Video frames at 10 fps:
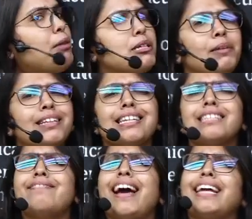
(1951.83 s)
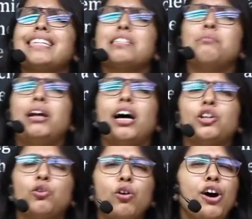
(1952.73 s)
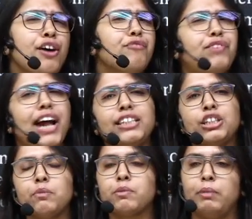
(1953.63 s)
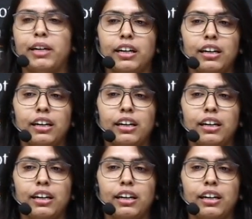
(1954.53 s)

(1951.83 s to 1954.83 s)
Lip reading: B? This is very similar to friendships, beta.